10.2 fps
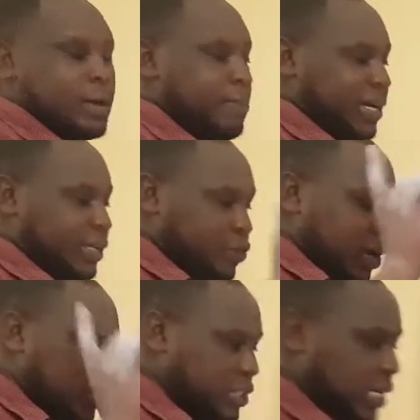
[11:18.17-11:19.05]
But if you
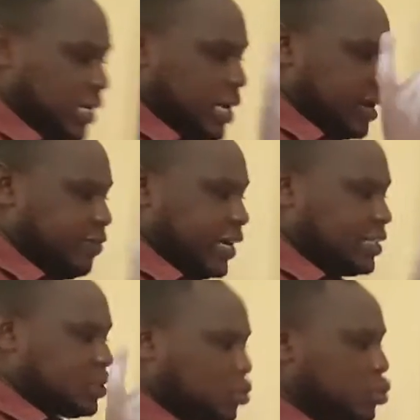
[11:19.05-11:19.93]
are not
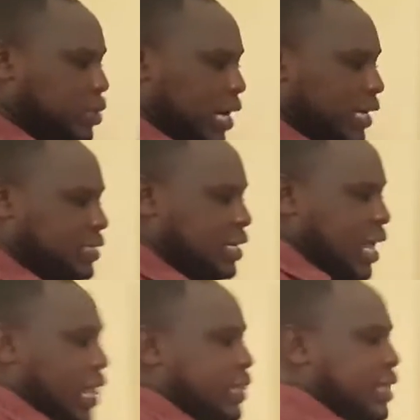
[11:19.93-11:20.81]
advised to do that,
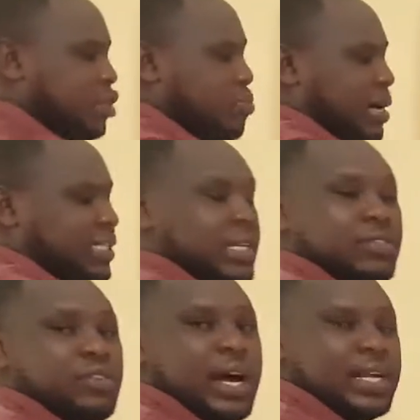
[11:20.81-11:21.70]
then you must
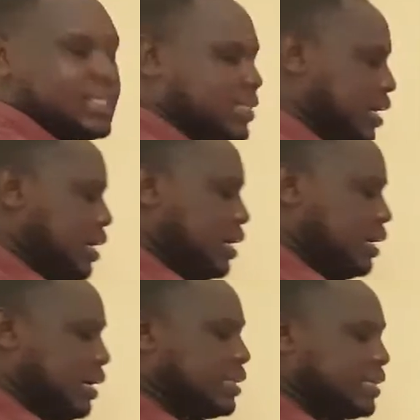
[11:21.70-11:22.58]
leave your answer
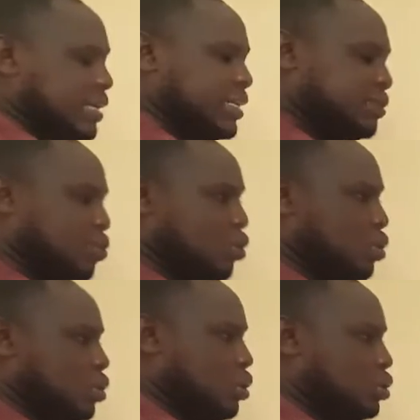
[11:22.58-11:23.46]
as a decimal.
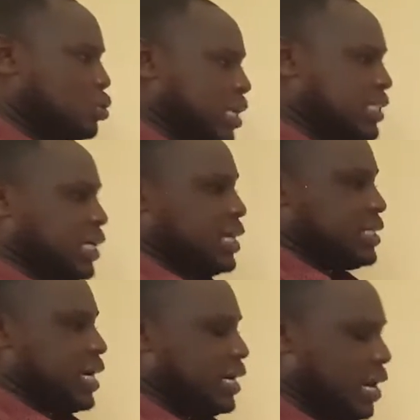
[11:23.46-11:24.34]
So that's
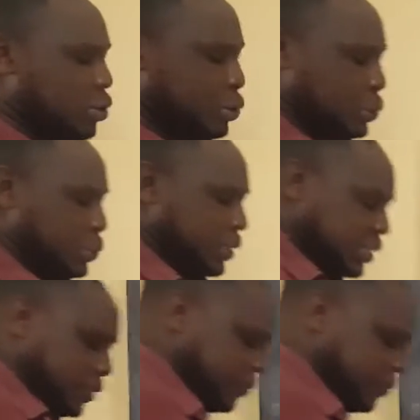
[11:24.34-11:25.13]
exactly how you do it.